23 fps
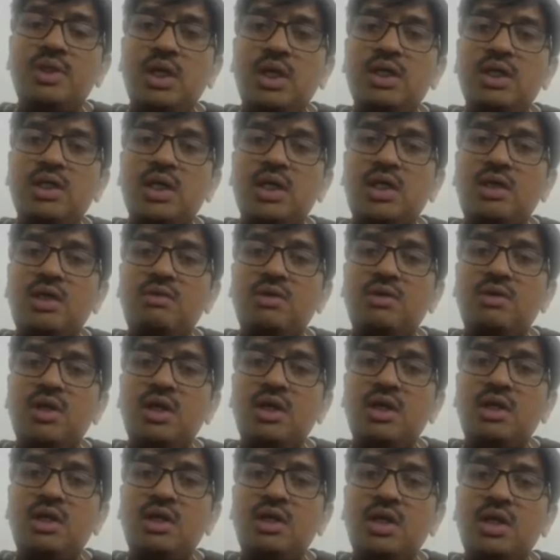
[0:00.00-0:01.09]
delta T1
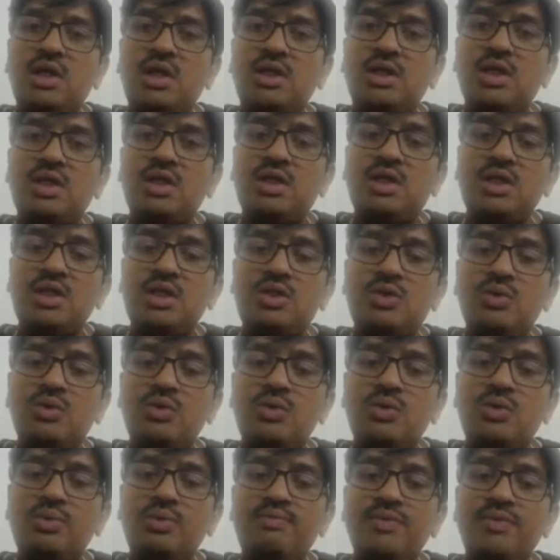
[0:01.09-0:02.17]
and delta
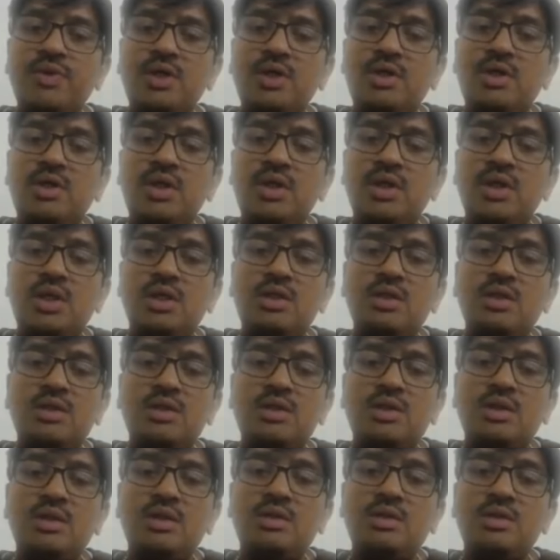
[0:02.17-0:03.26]
T2
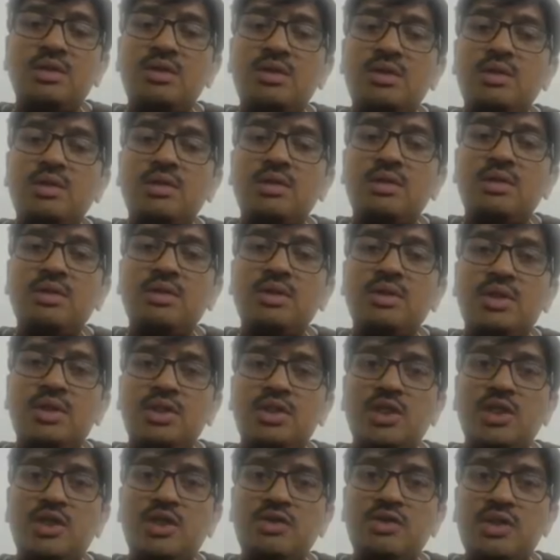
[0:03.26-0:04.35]
in
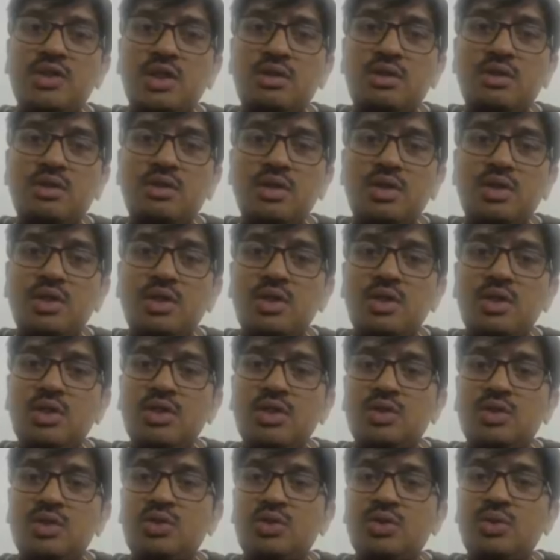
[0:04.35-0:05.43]
this equation.
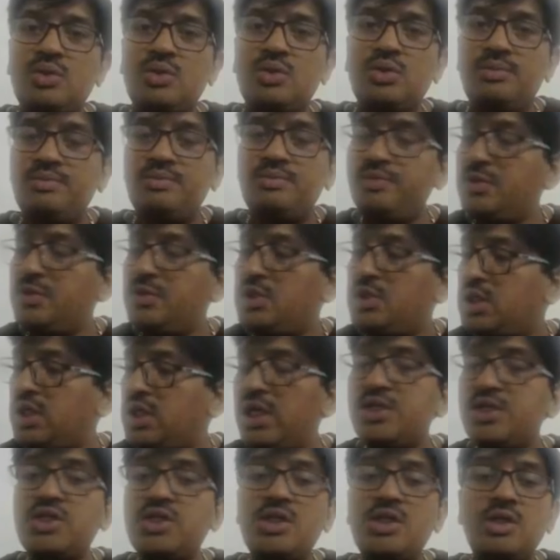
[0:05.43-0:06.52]
So
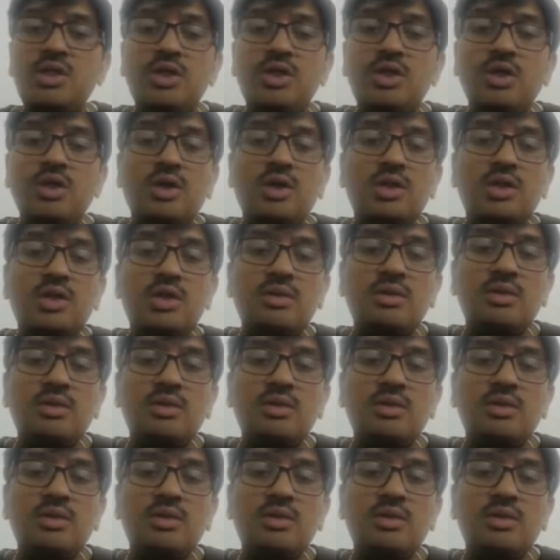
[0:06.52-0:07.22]
H0